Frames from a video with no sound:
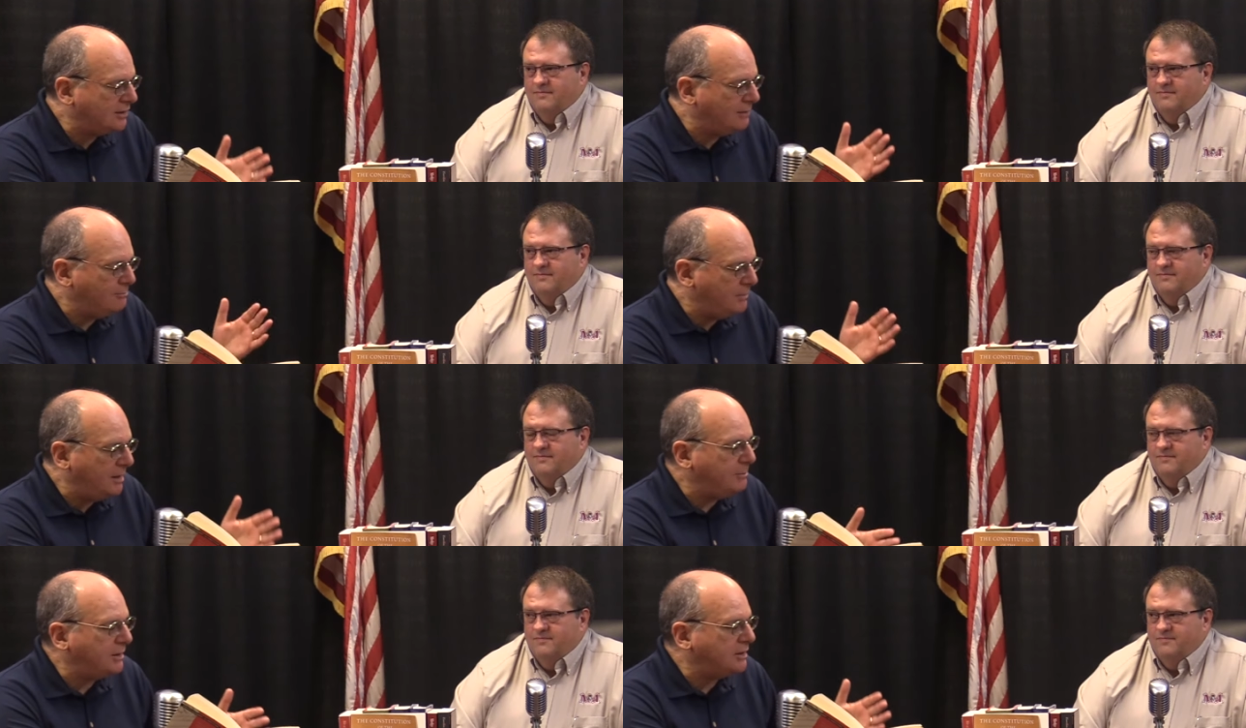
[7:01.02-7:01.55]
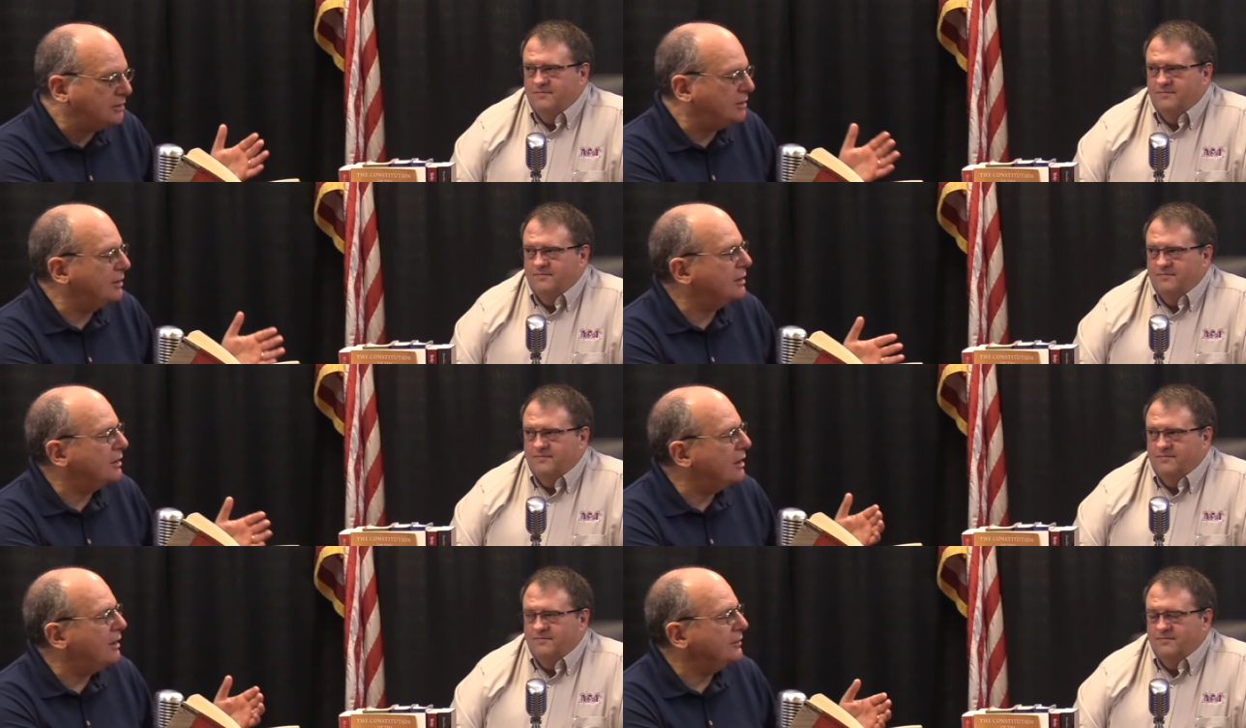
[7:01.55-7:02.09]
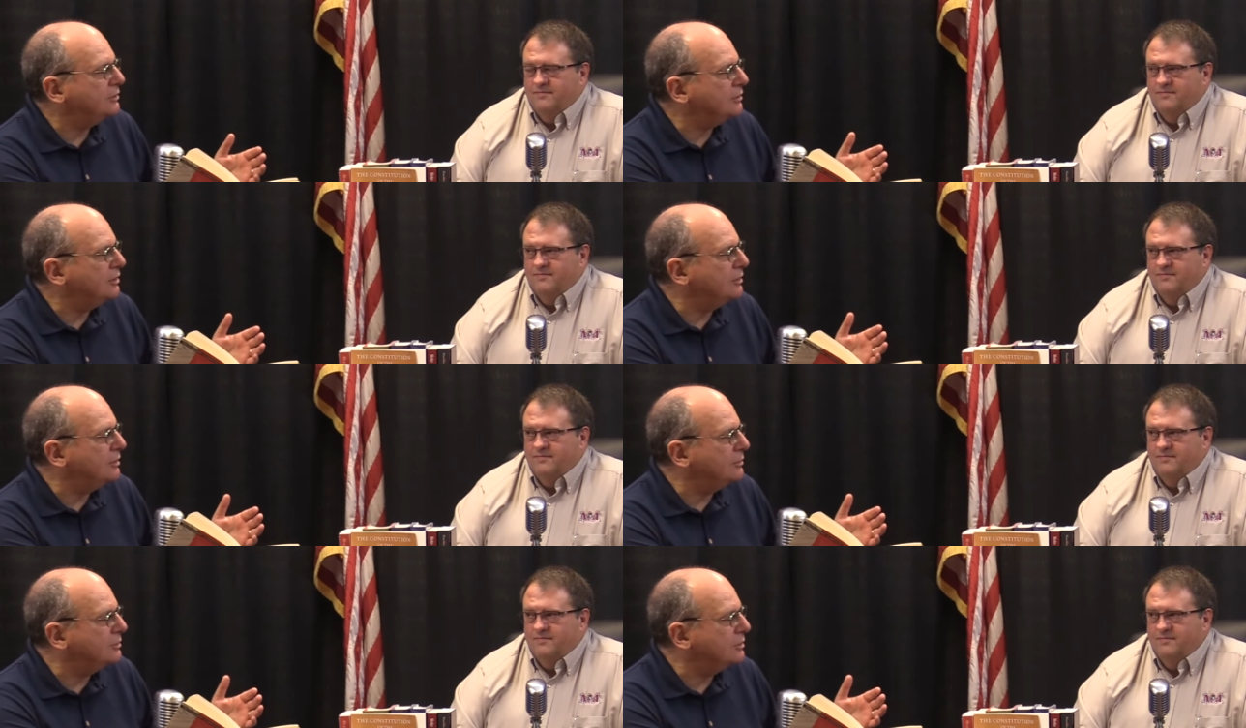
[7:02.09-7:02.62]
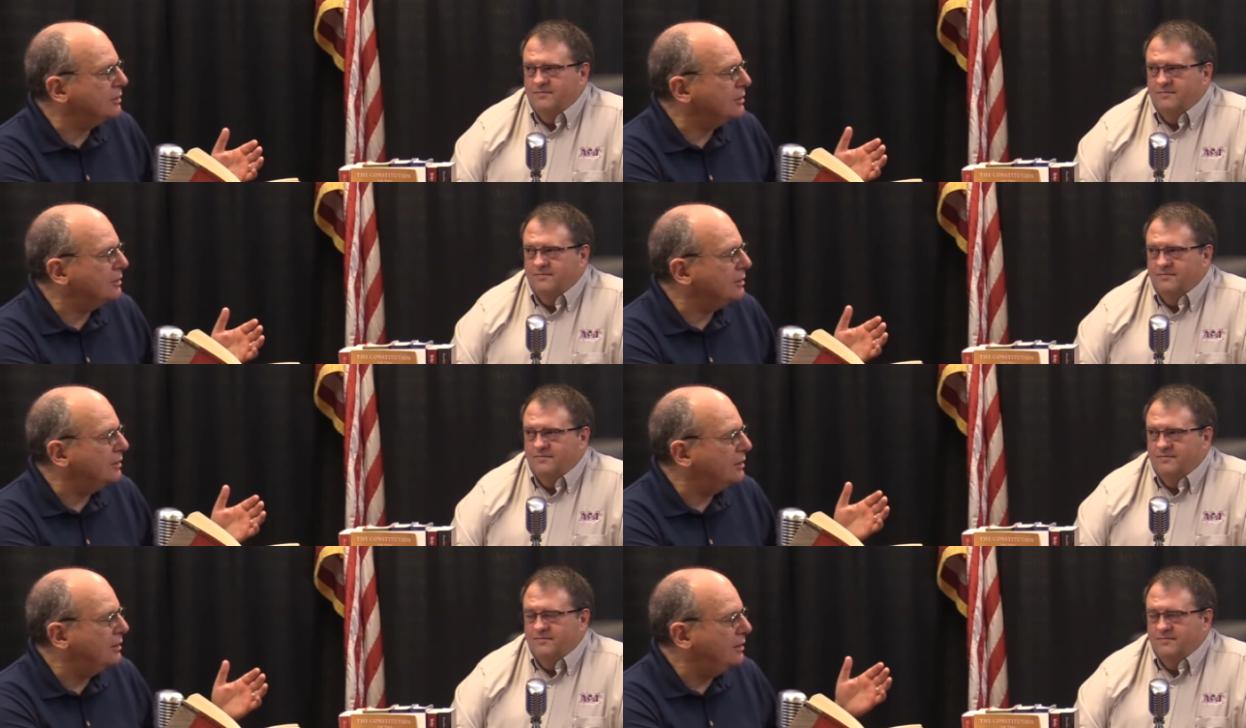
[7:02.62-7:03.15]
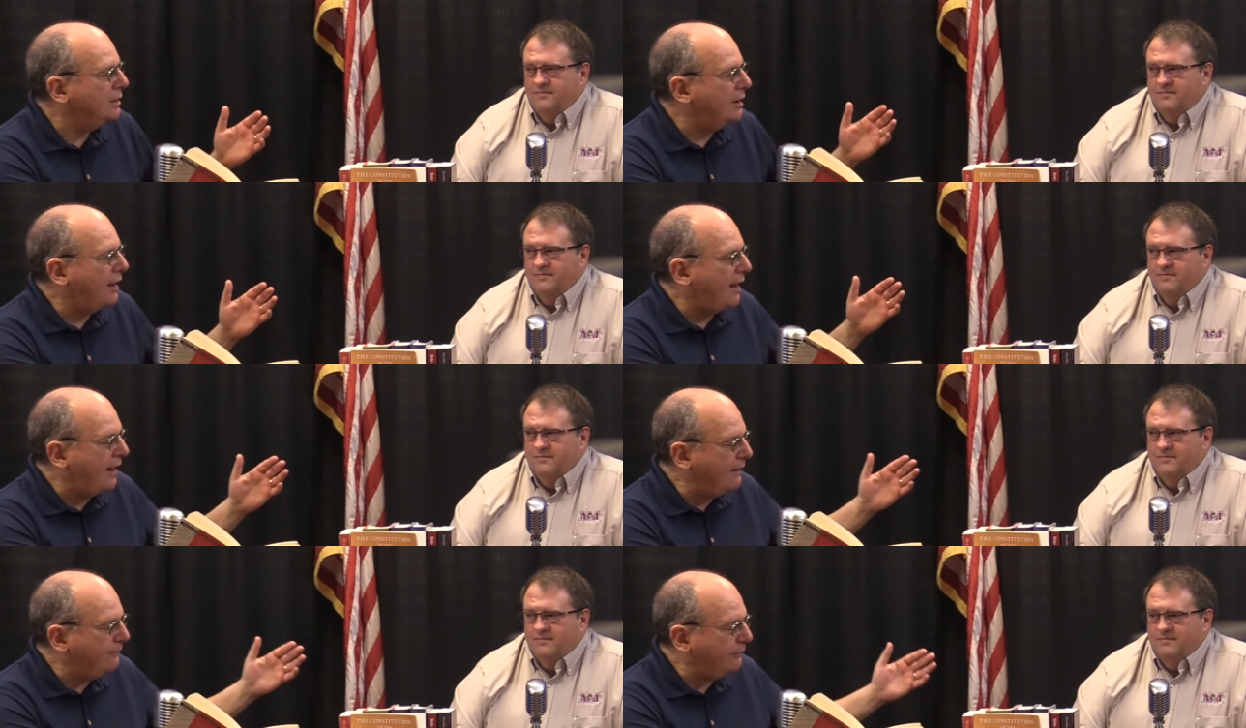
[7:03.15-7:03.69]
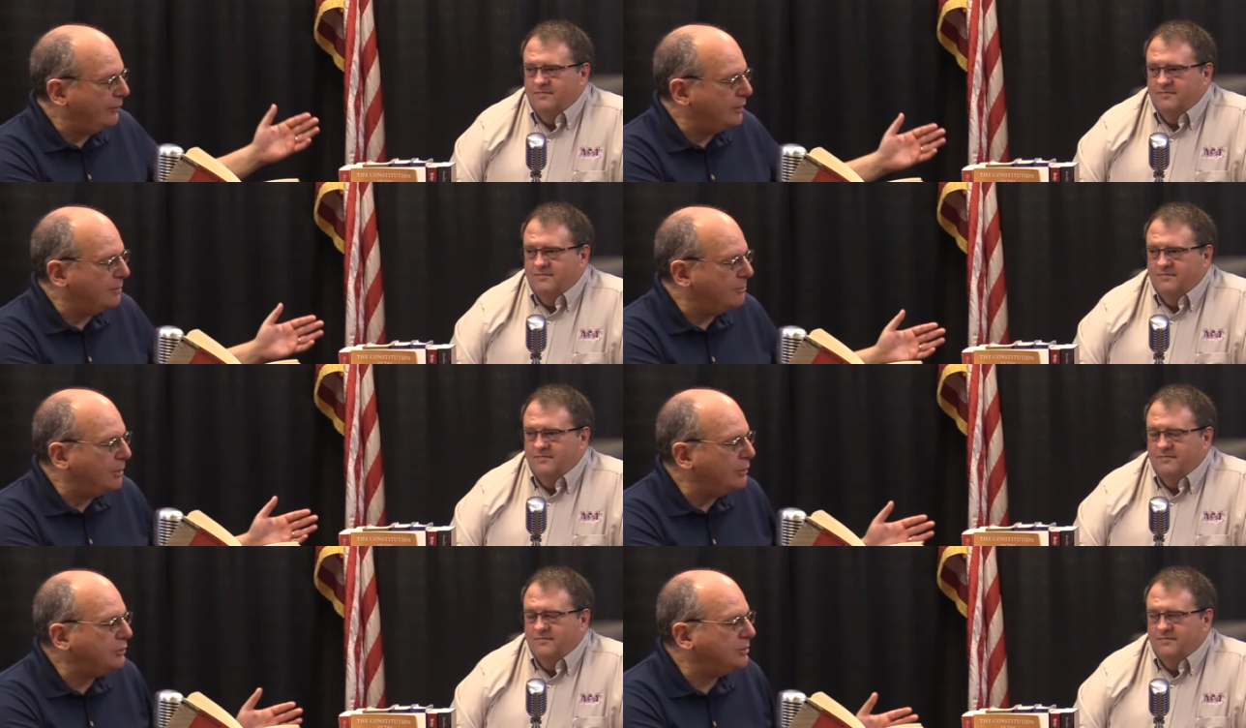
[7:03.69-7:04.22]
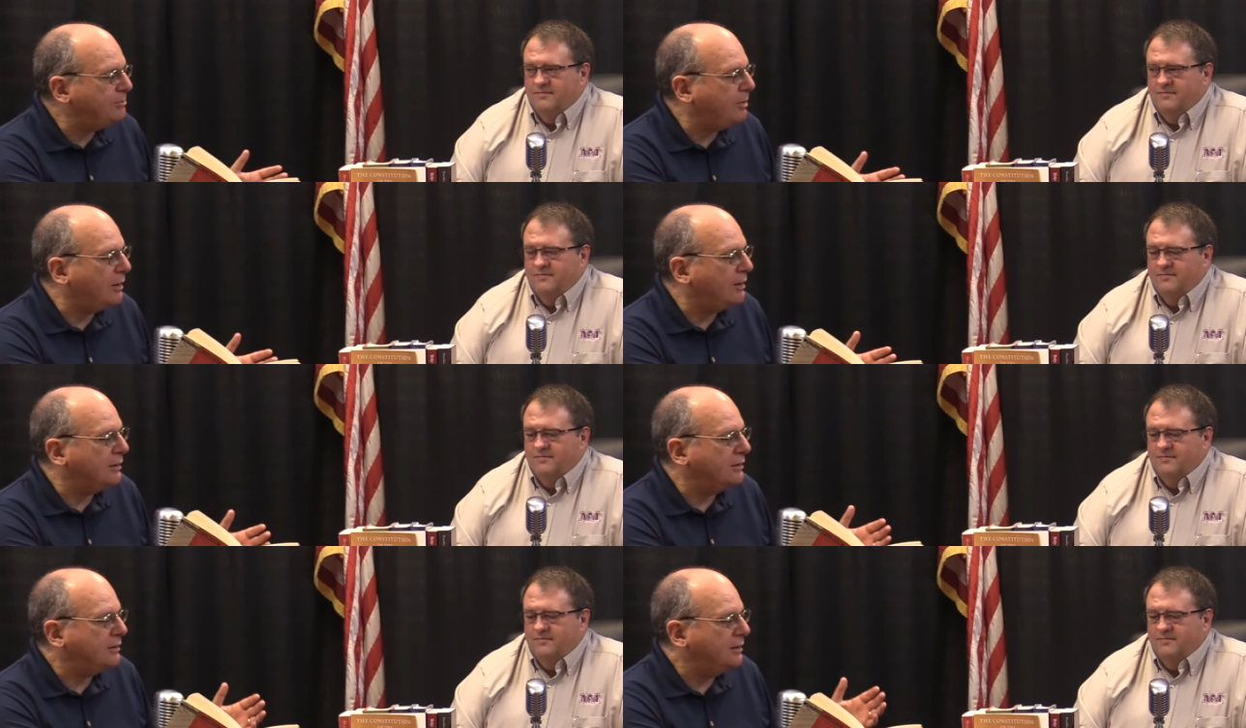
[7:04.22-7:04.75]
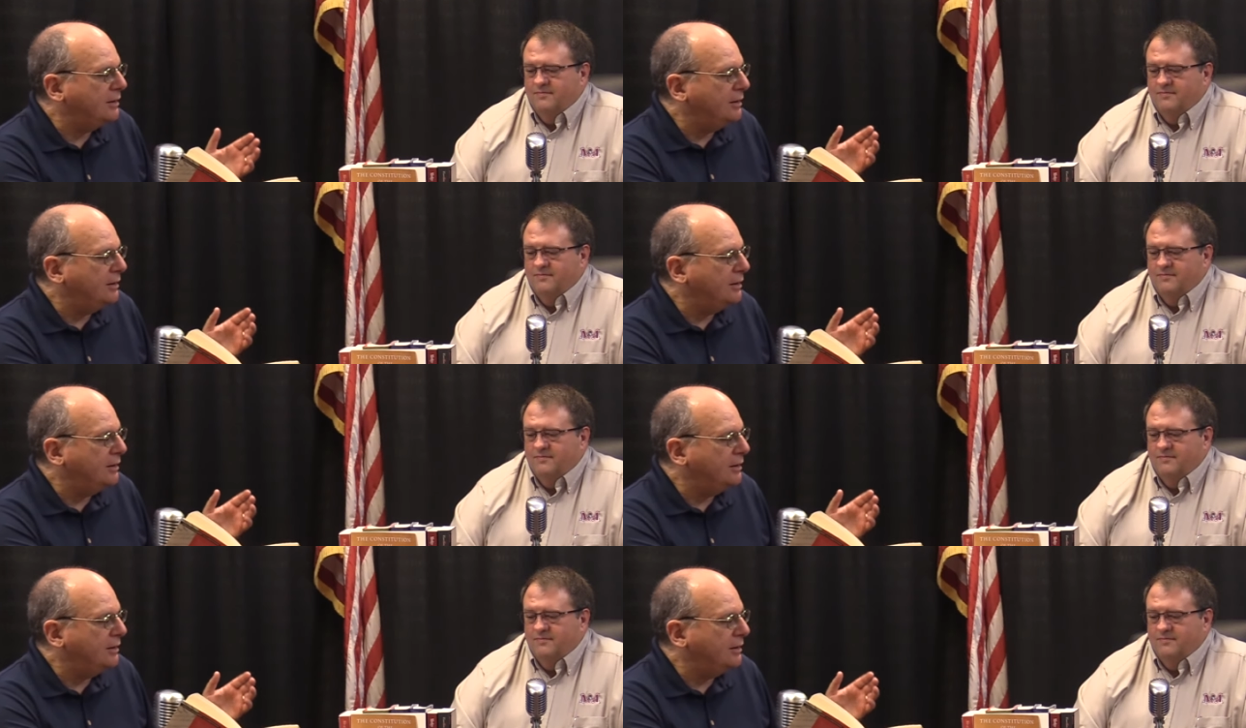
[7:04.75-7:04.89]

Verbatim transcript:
Speaker 1: amendments to the Constitution have, for the most part,